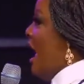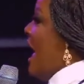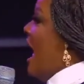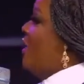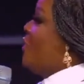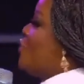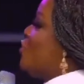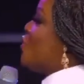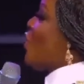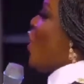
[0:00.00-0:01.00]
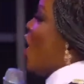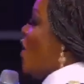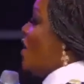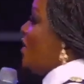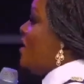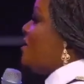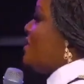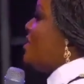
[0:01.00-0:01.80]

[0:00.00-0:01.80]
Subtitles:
I used to score, you